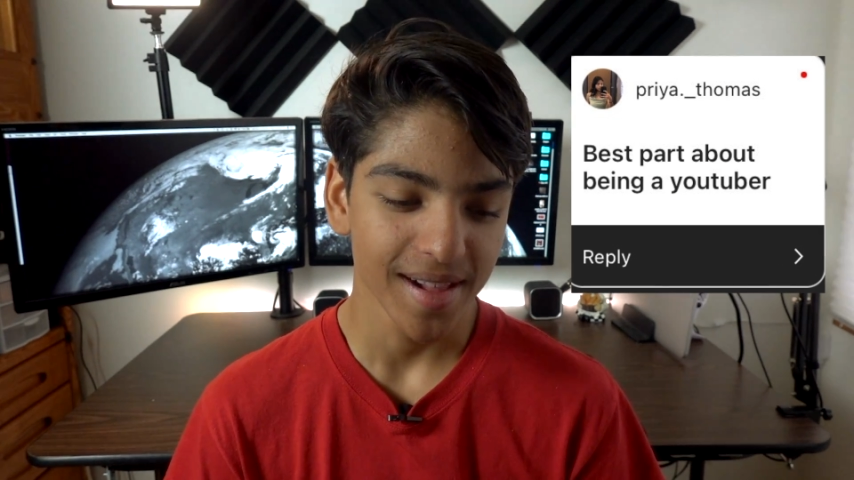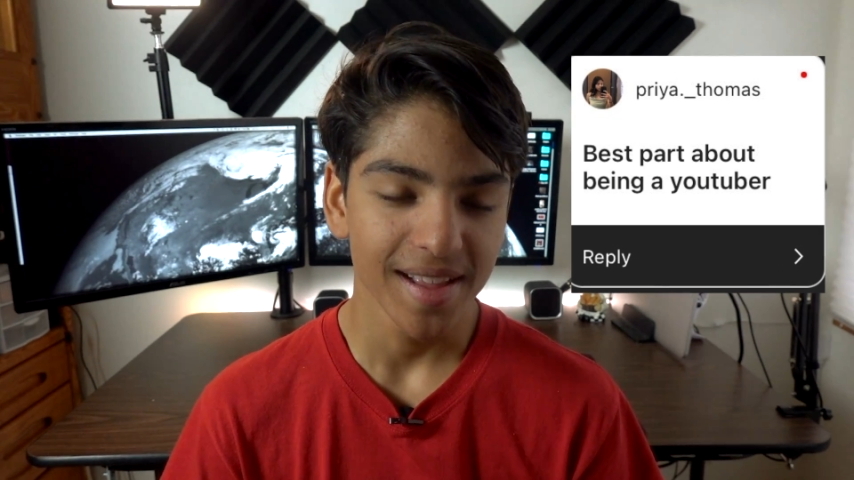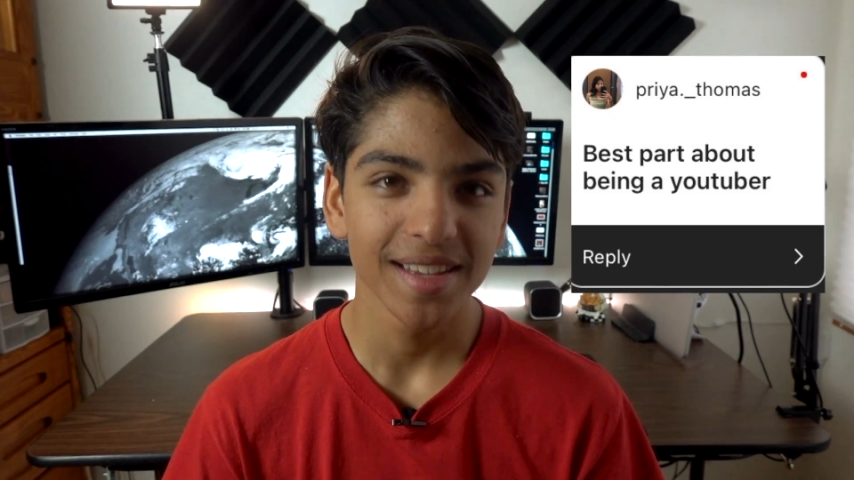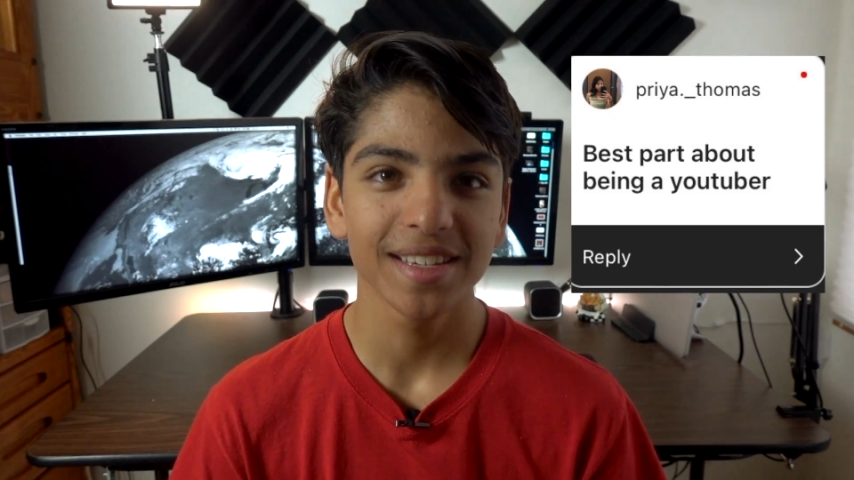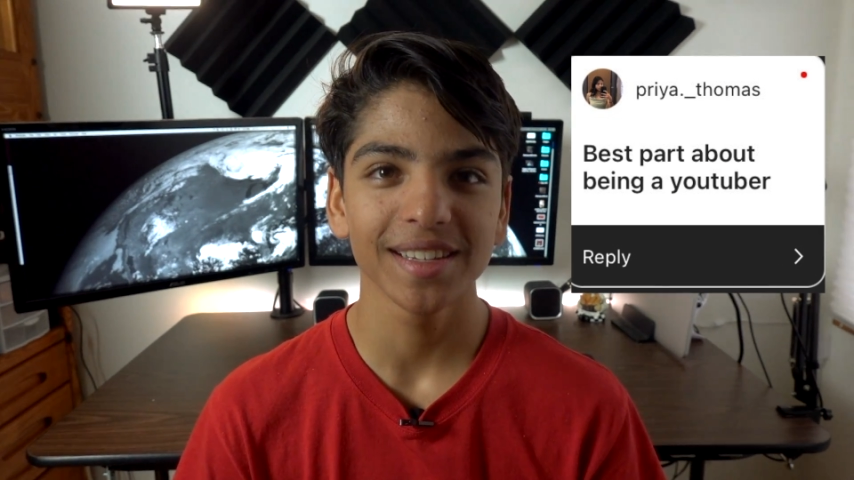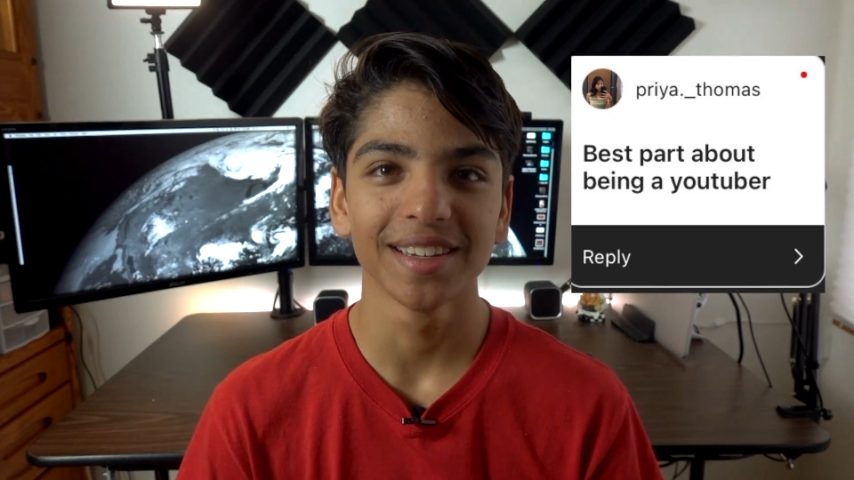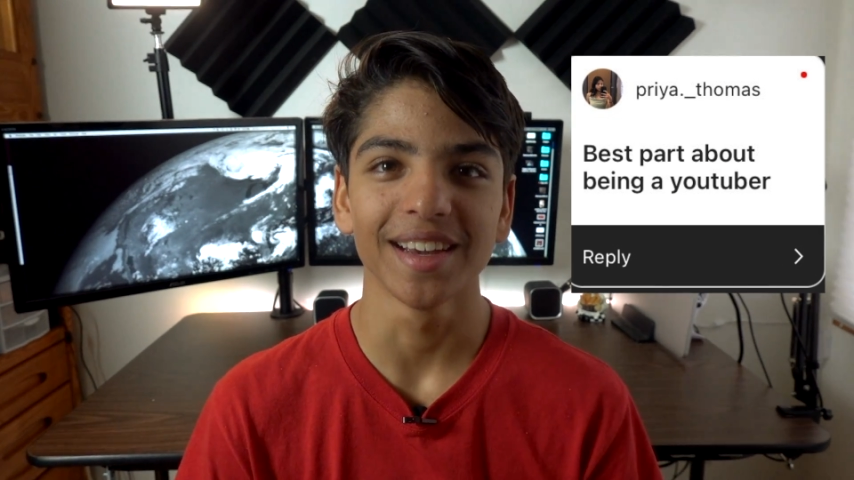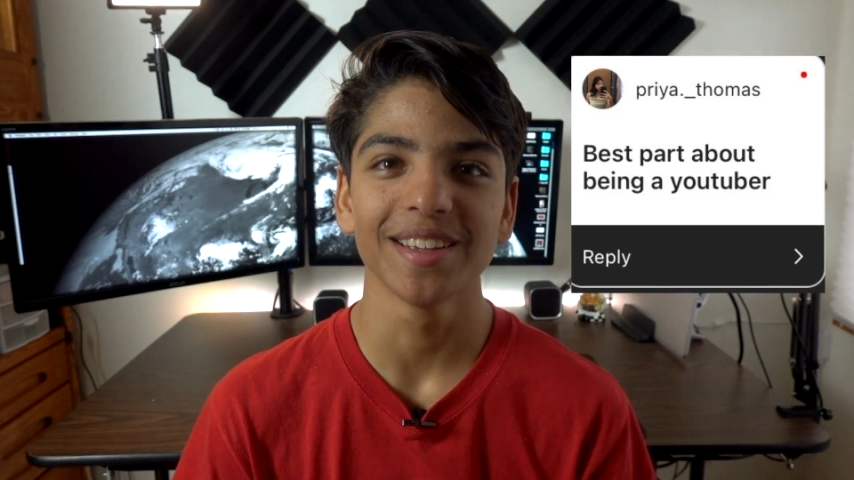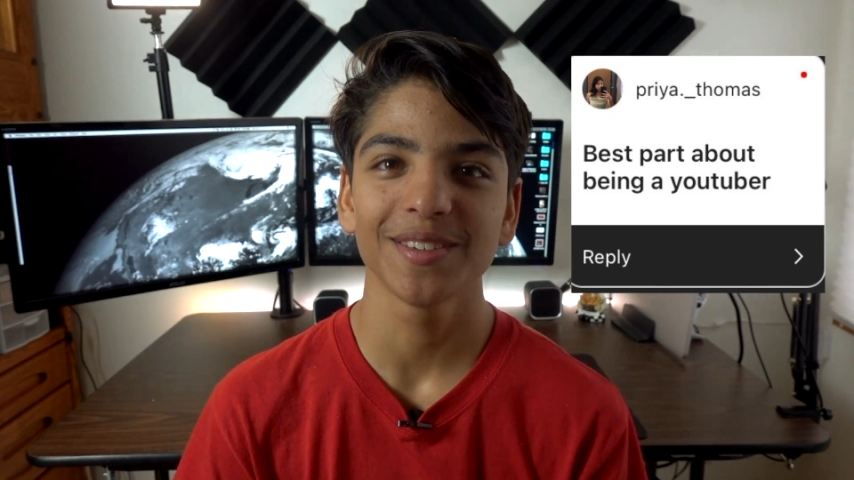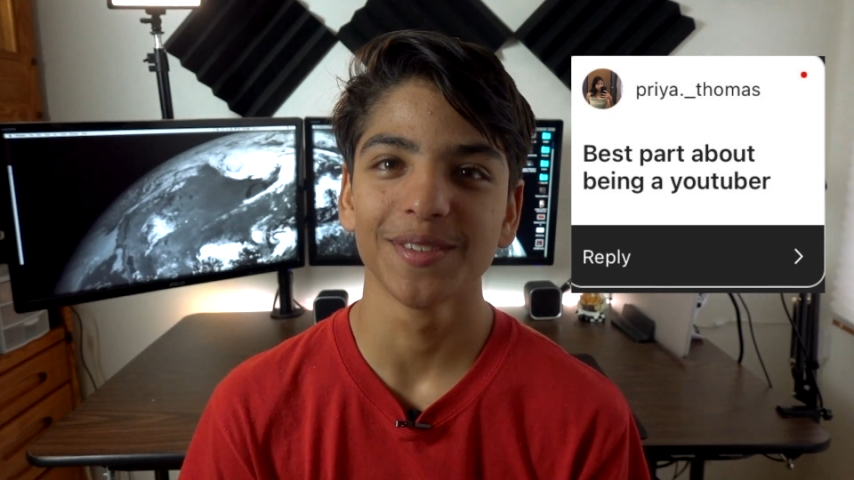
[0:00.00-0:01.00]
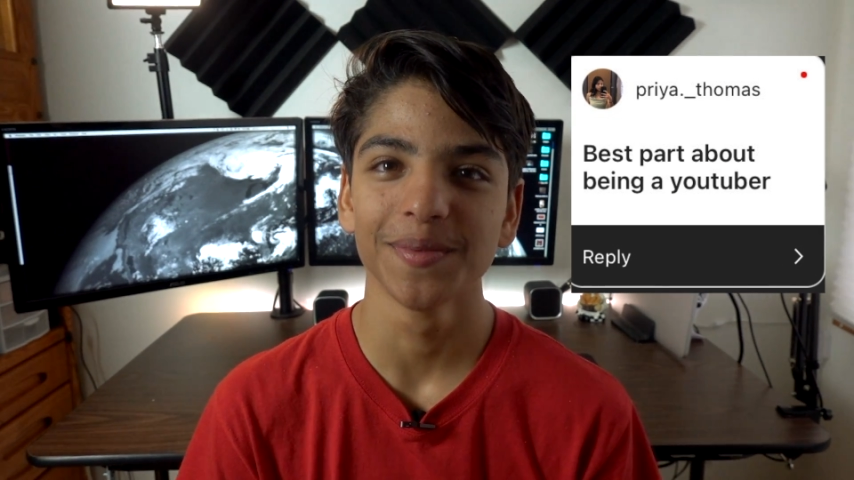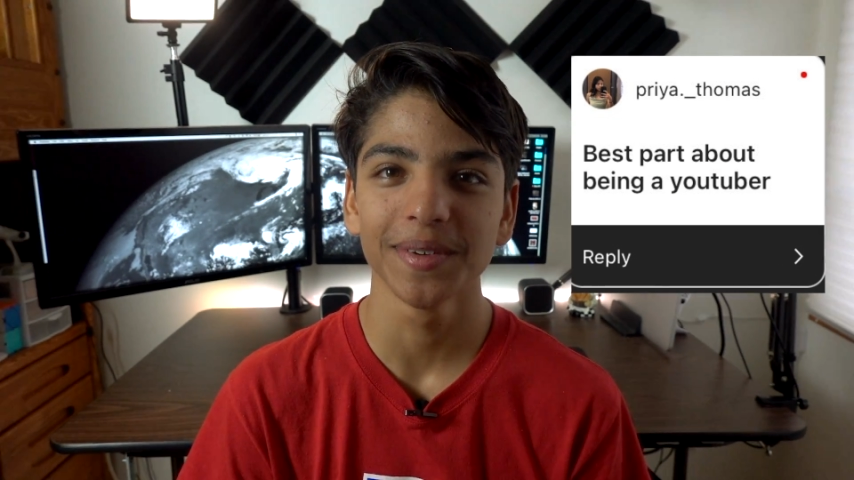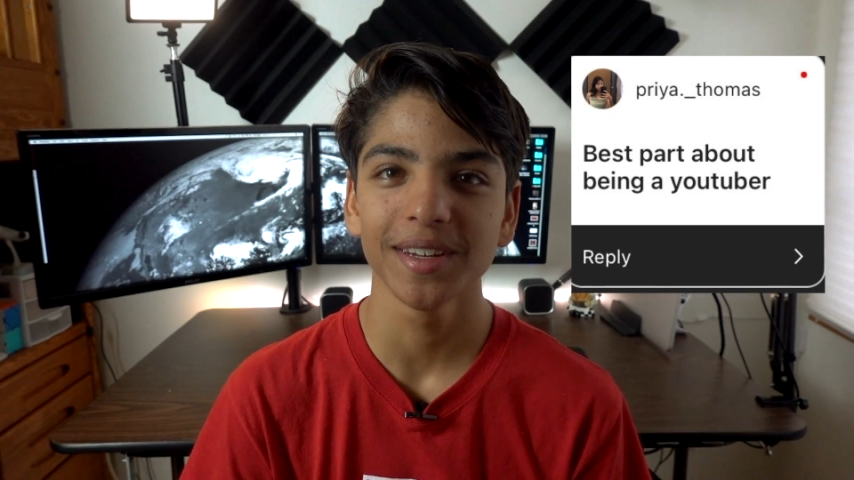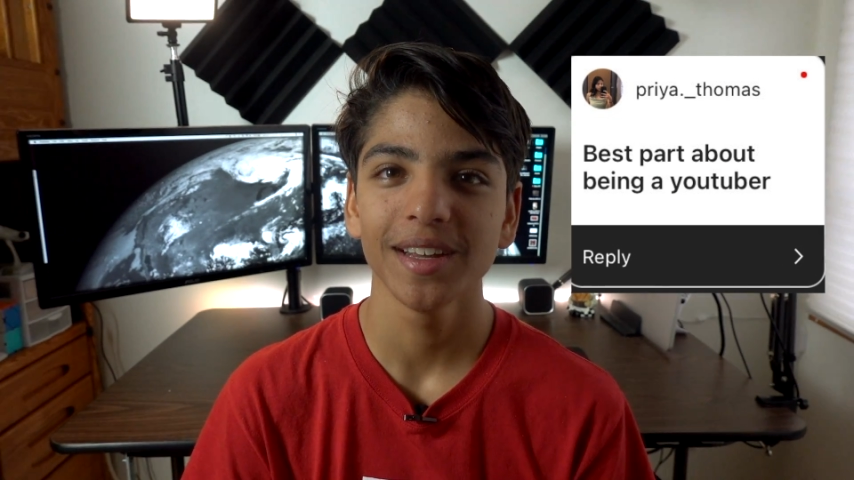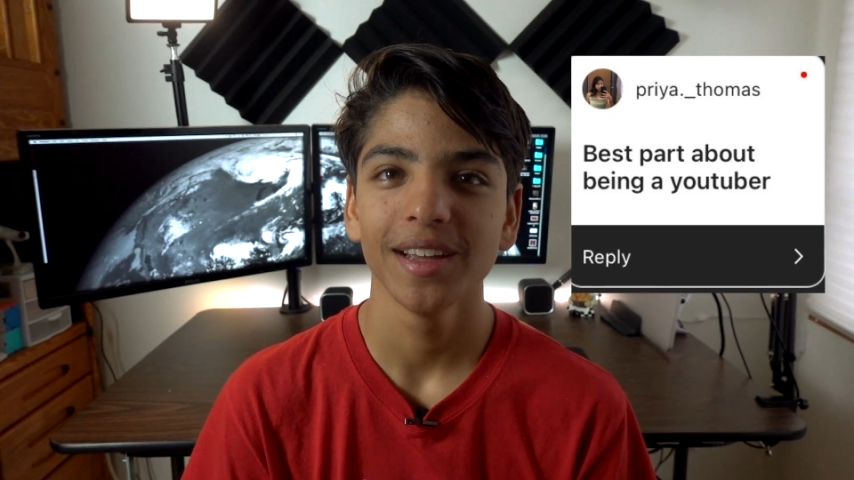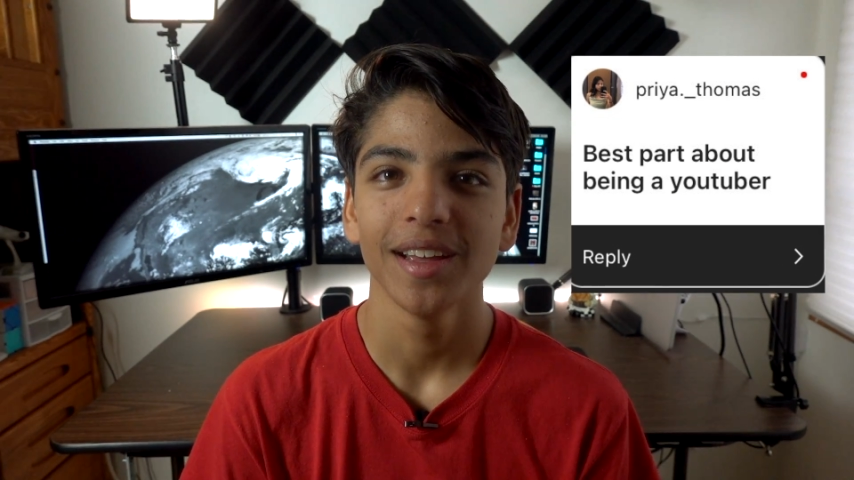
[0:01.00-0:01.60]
I'm still in high school, but